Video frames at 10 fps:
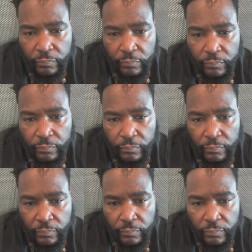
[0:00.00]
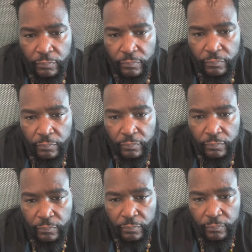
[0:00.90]

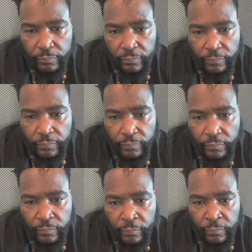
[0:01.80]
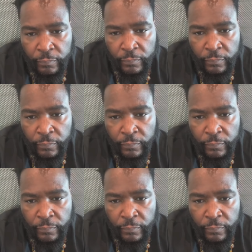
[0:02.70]
(no one is talking)